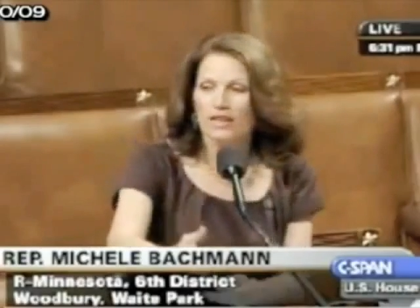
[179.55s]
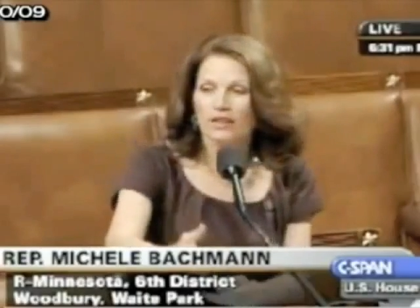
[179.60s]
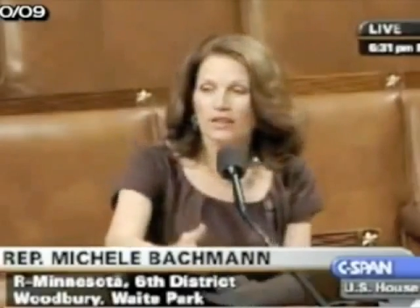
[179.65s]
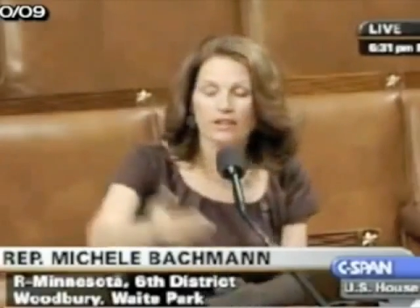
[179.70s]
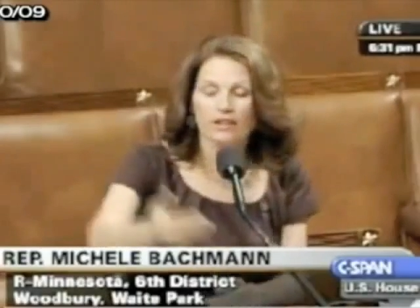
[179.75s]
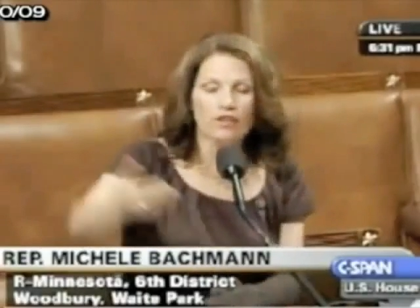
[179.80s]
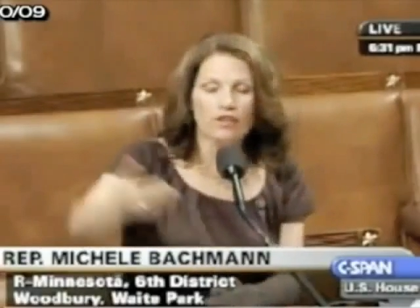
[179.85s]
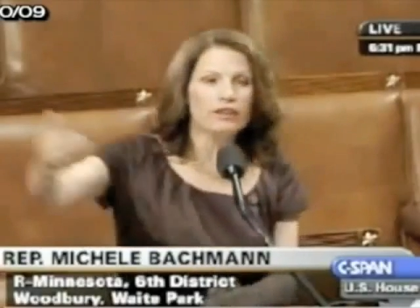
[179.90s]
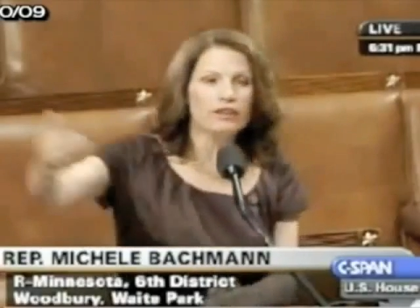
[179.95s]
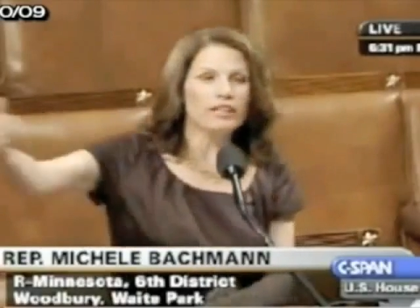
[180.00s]

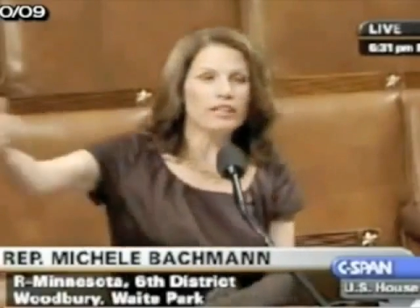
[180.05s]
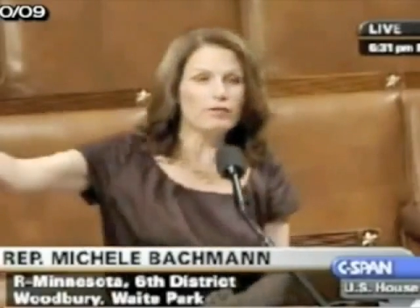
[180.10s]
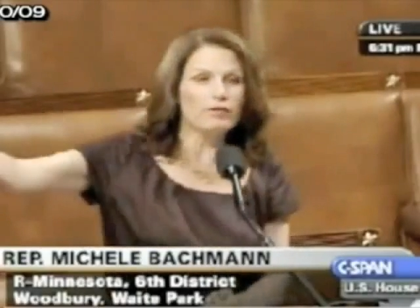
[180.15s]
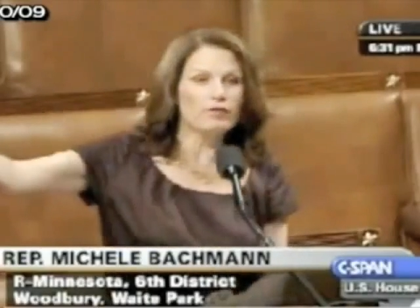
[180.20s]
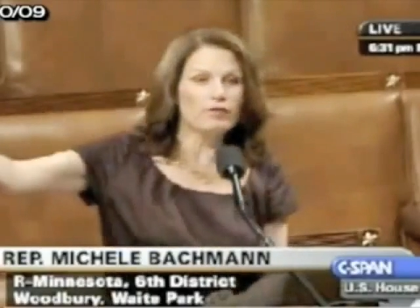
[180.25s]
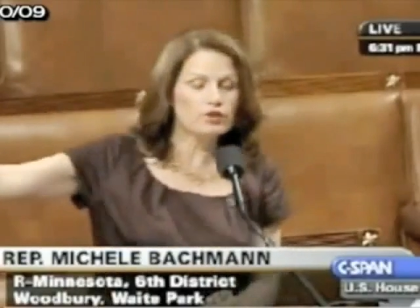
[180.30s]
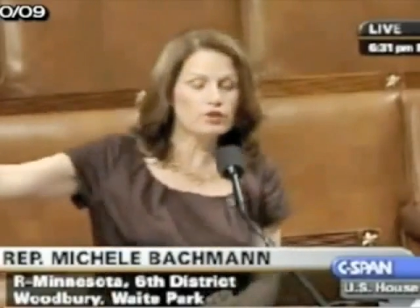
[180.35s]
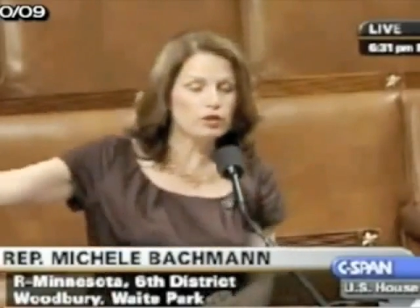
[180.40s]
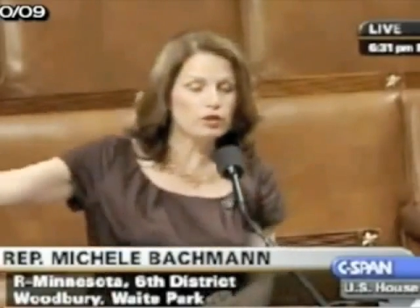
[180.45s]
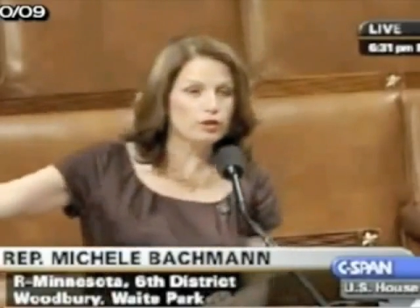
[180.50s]
They'll give
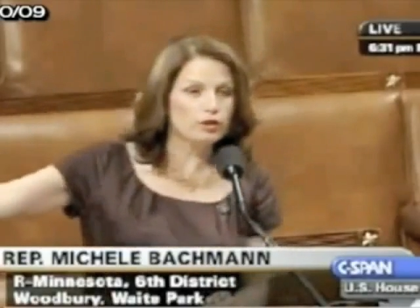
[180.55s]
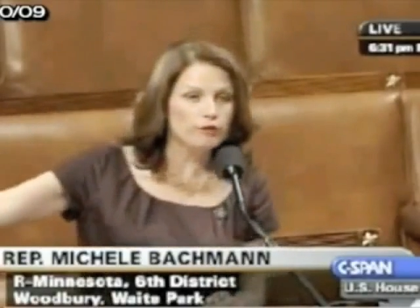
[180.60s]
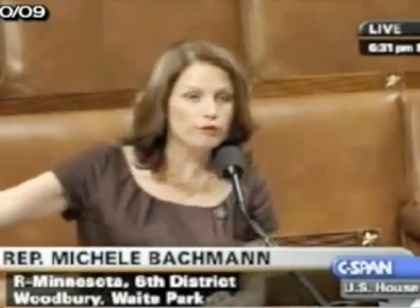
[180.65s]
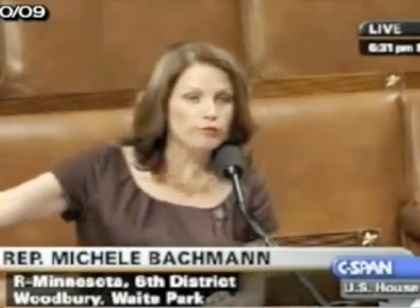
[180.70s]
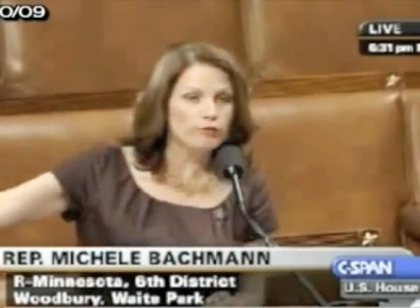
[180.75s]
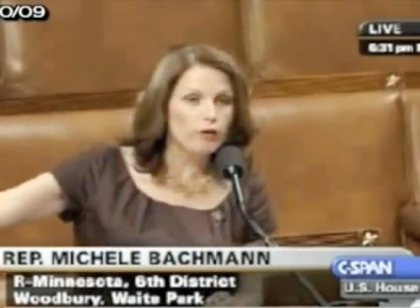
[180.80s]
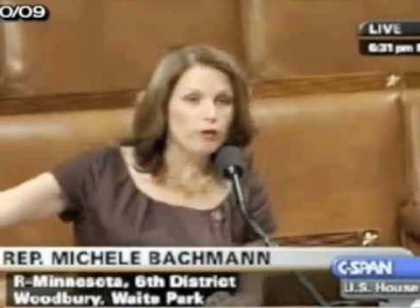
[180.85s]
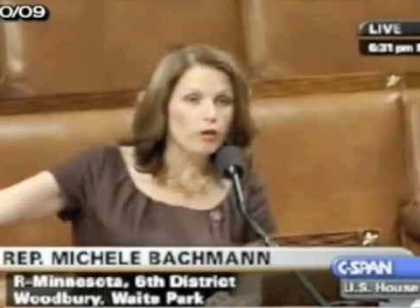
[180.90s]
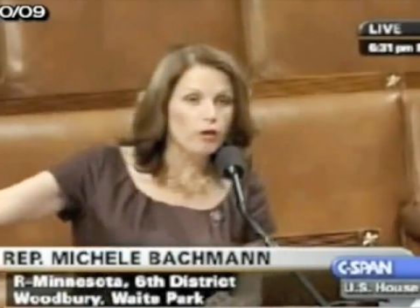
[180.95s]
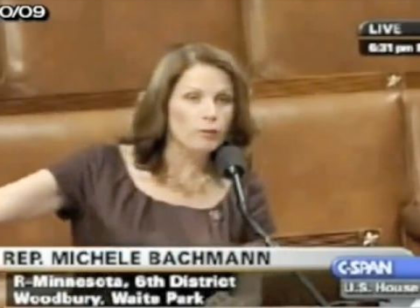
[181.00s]
it to her
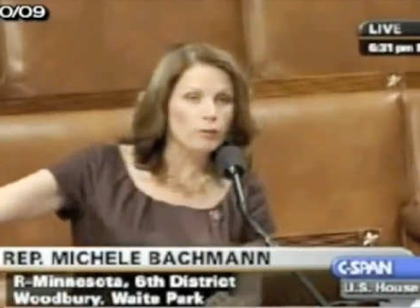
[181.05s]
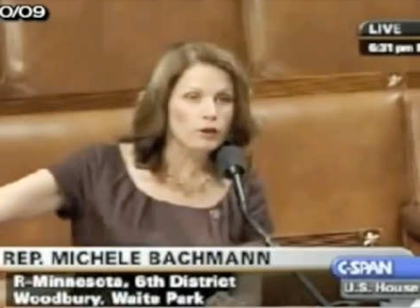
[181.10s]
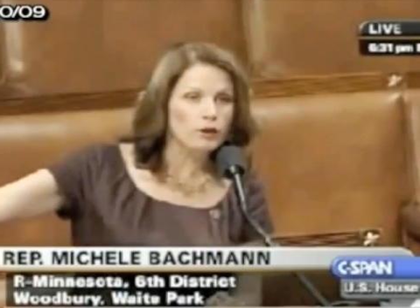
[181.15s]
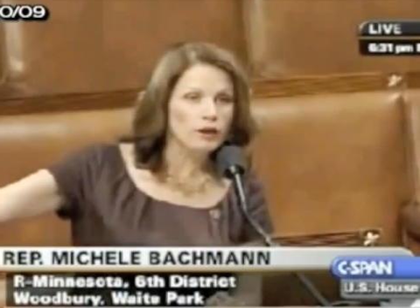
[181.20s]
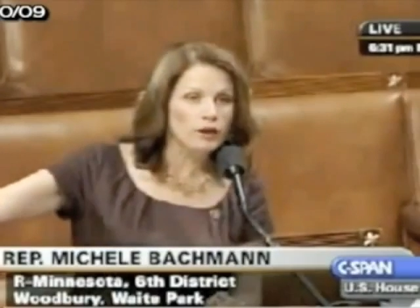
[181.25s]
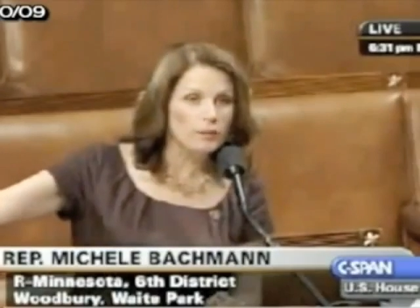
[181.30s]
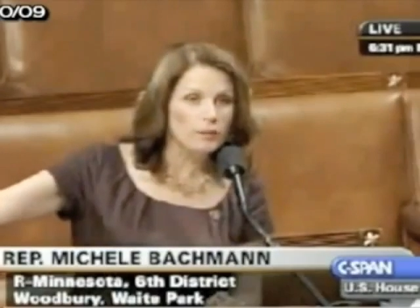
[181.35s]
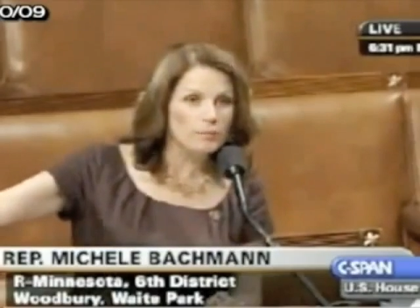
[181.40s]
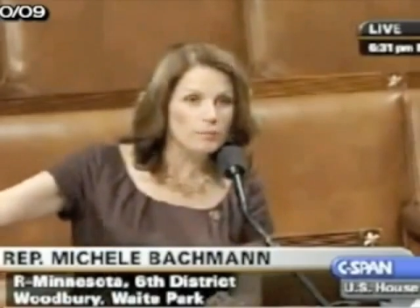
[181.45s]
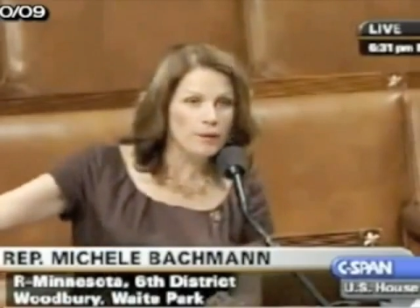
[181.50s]
former
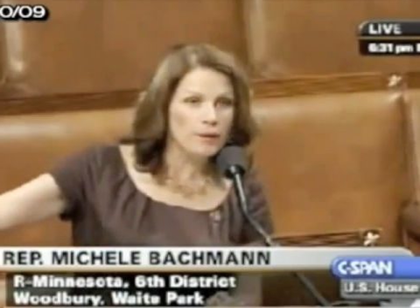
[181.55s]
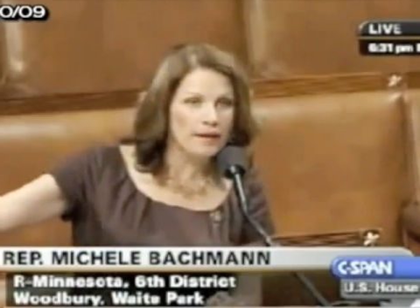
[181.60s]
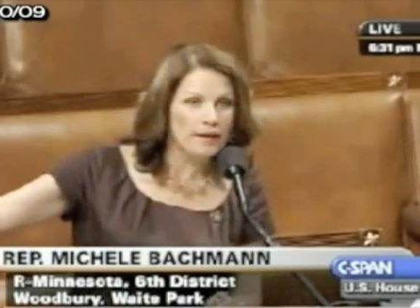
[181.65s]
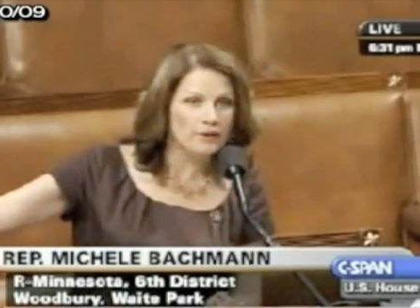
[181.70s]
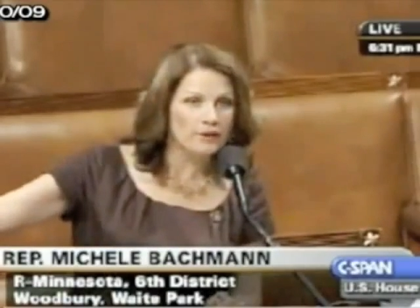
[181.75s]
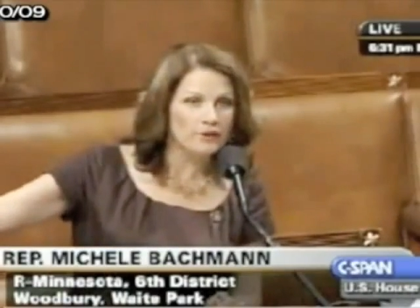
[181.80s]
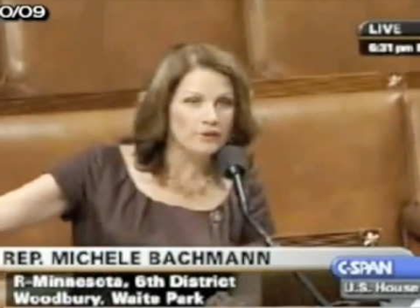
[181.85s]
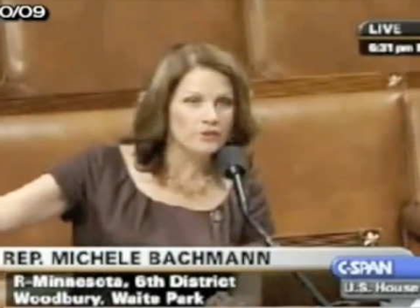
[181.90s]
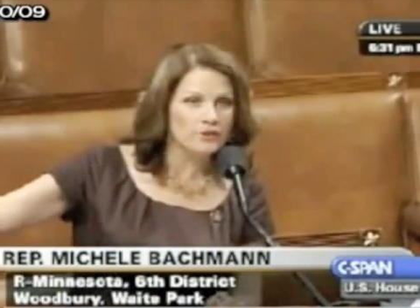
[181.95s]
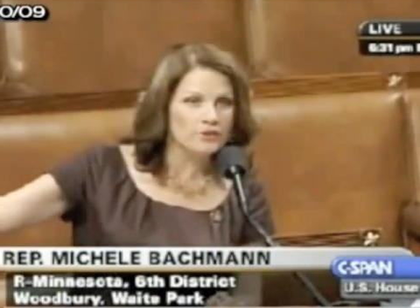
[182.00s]

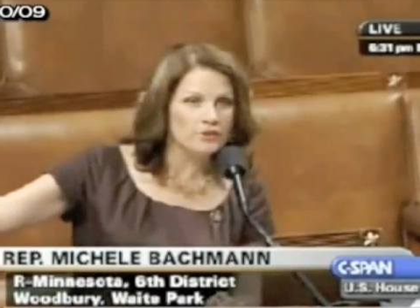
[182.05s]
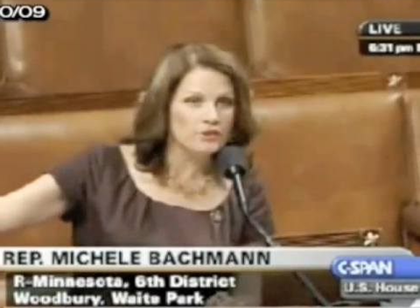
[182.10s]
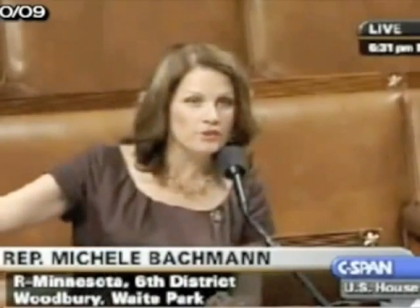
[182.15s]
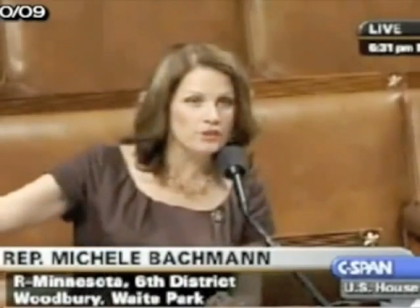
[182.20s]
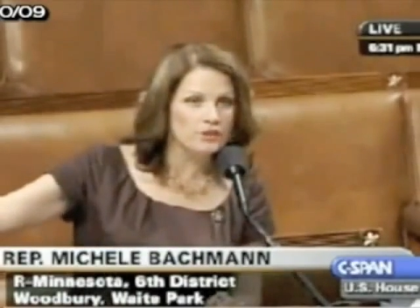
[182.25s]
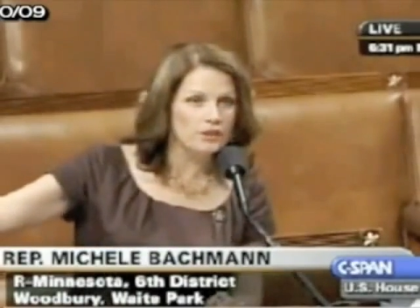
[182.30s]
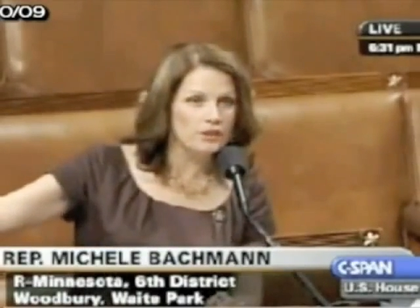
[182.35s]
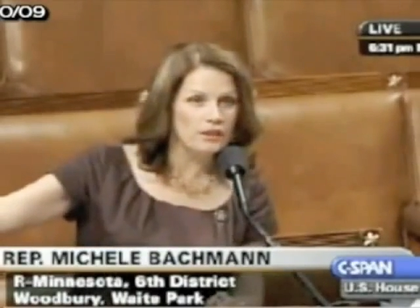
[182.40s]
competitors.